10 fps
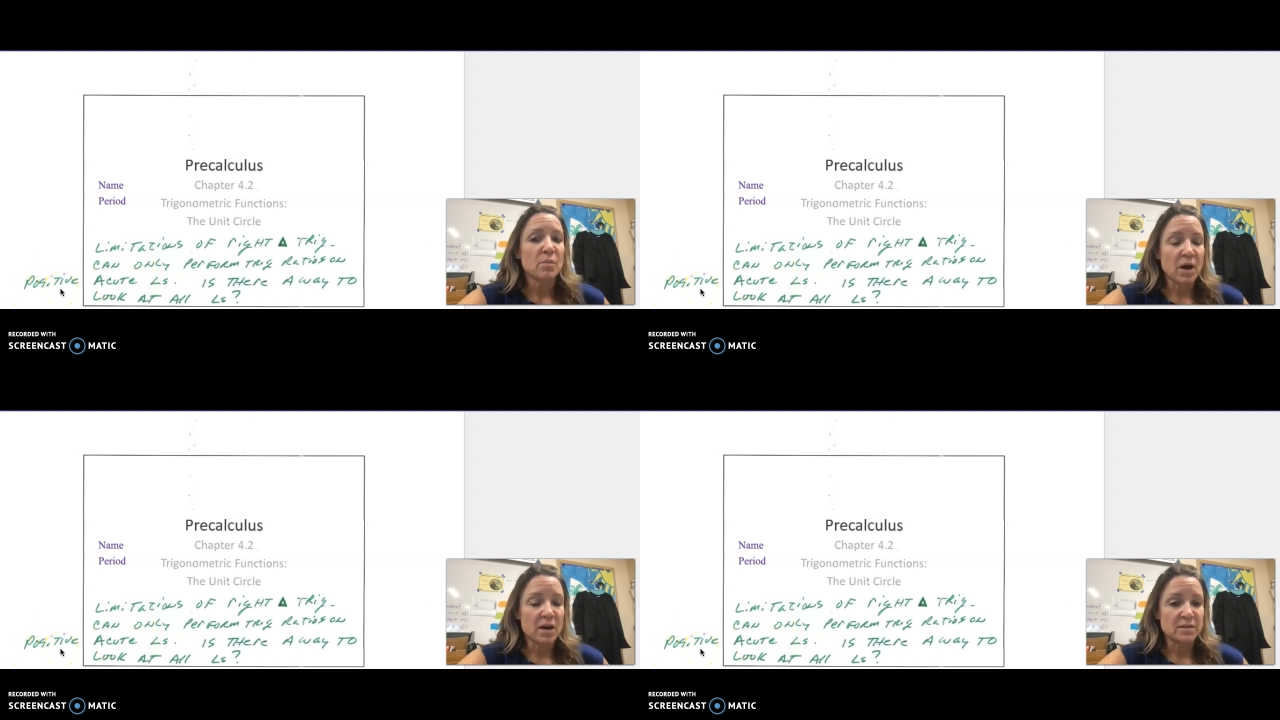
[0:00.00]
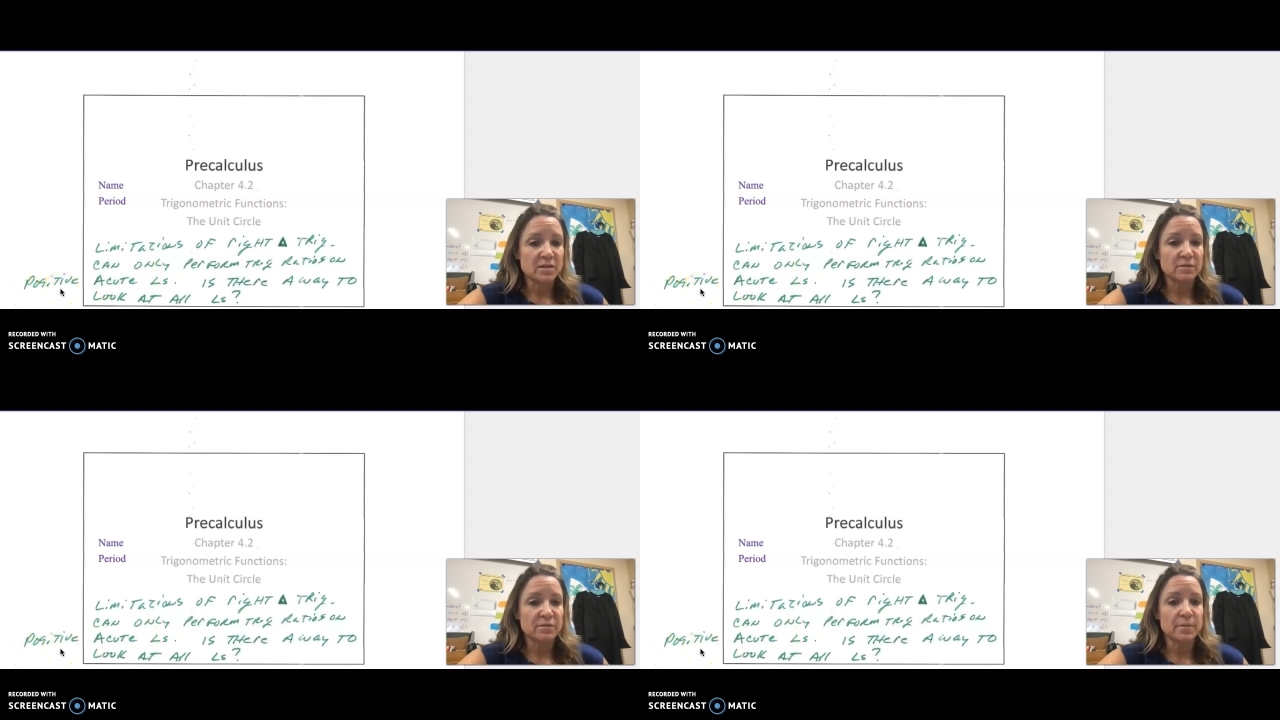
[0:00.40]

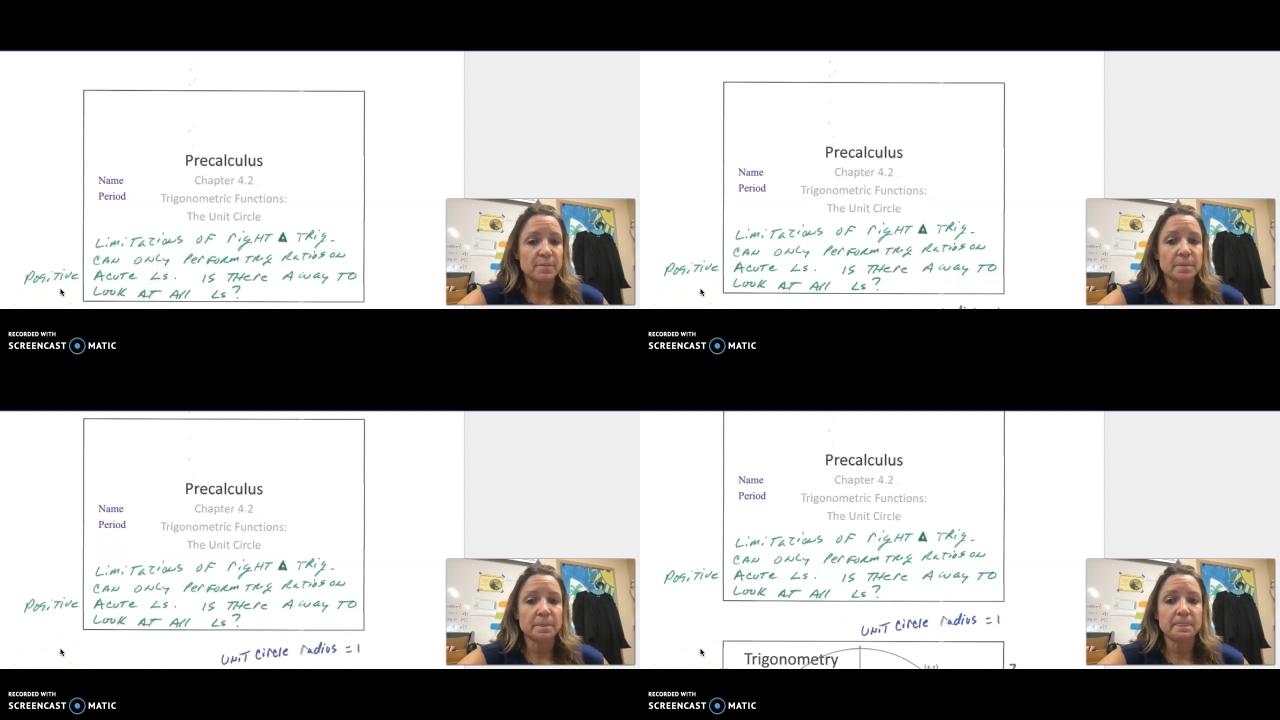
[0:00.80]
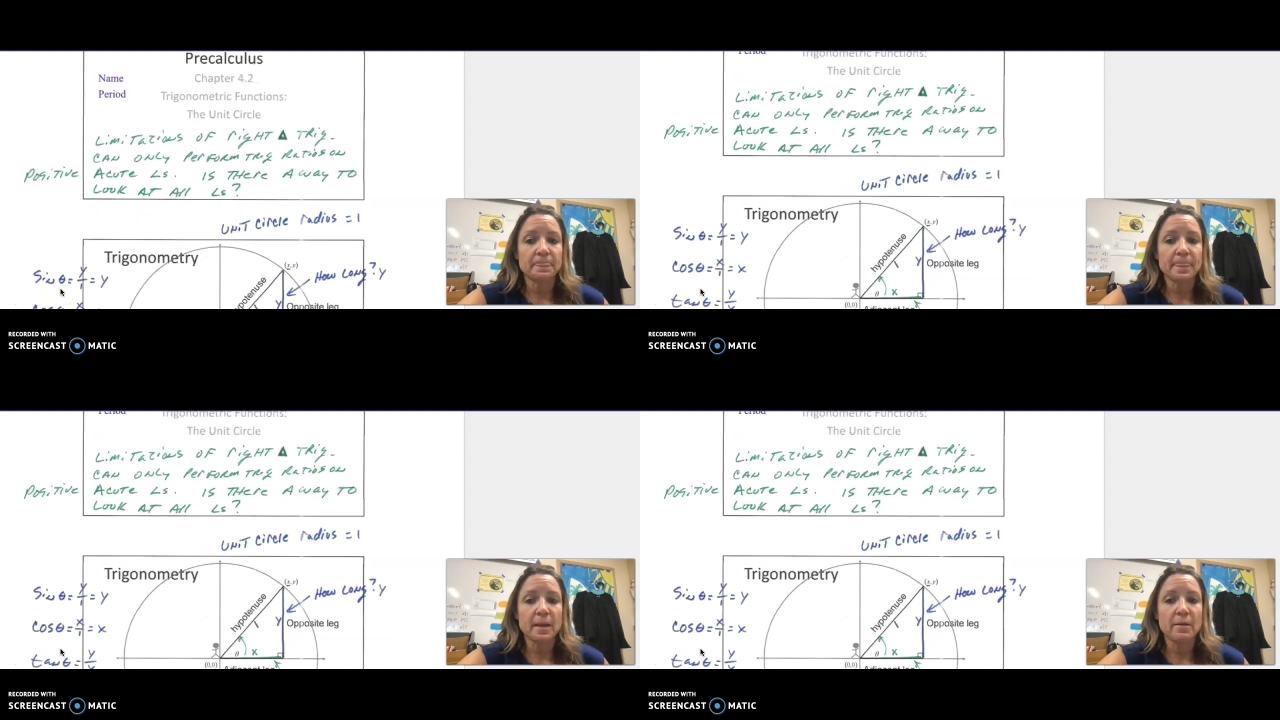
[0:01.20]
positive.
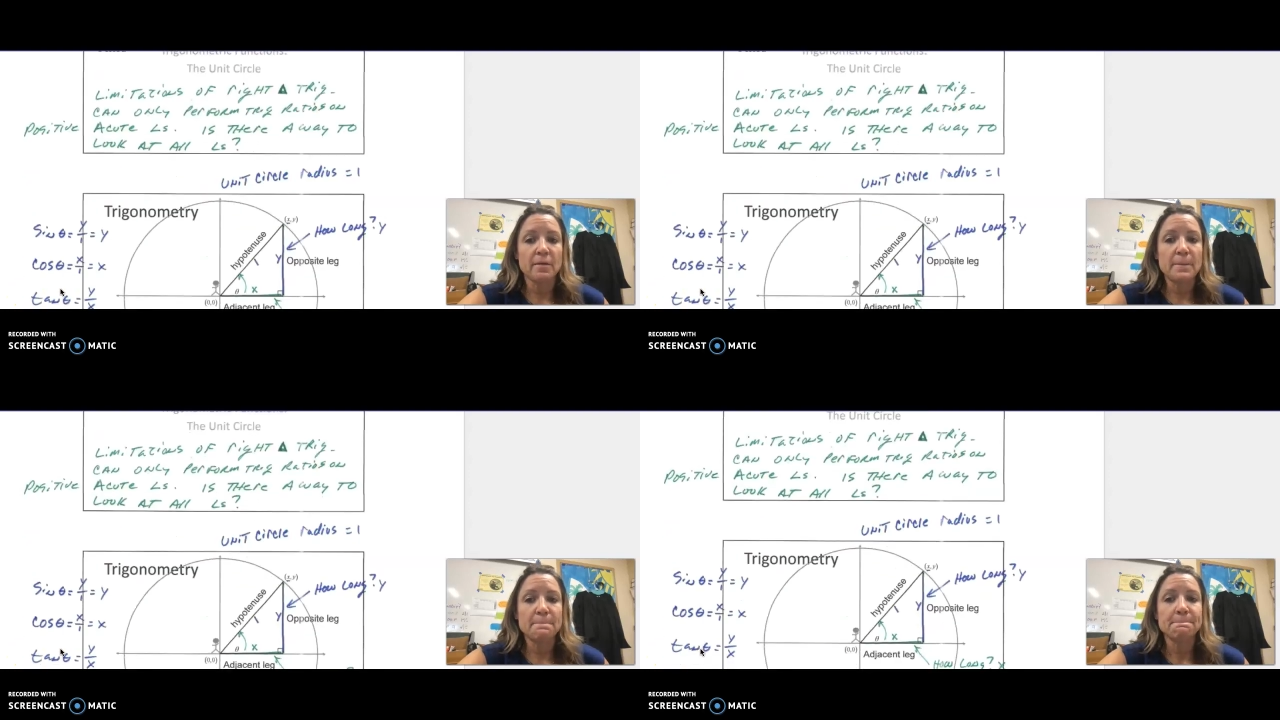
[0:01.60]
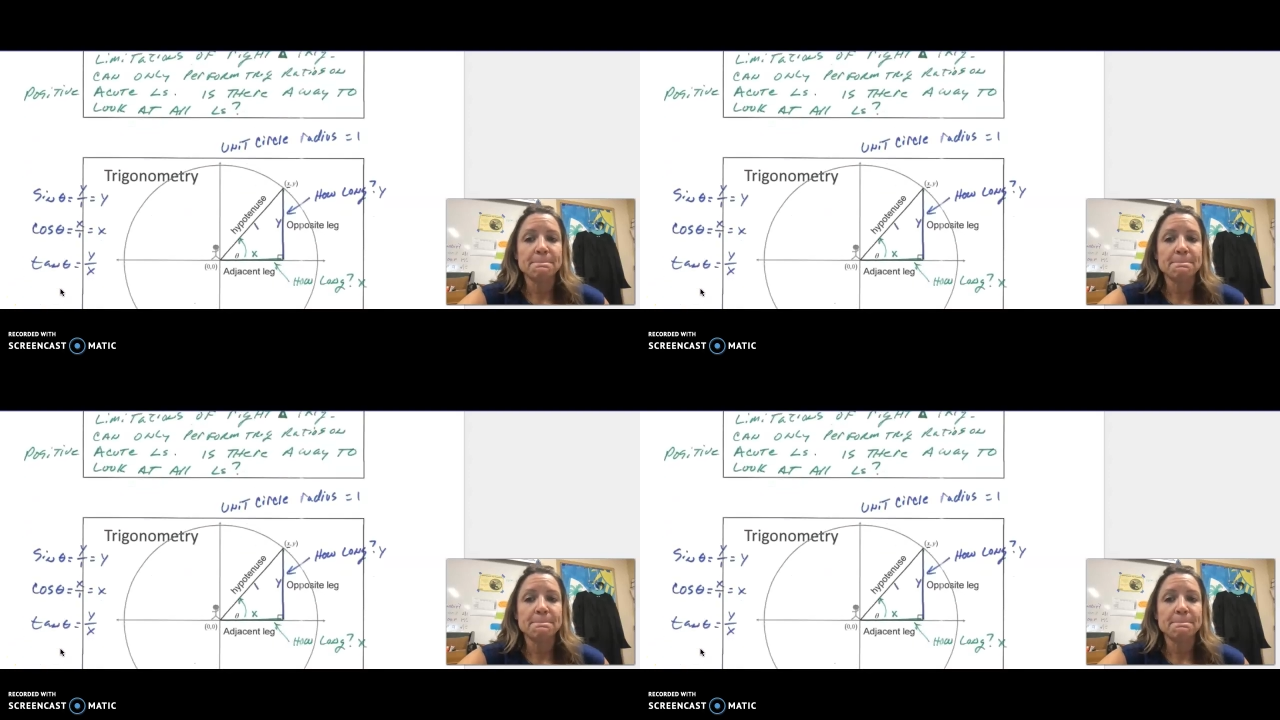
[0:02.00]
All right.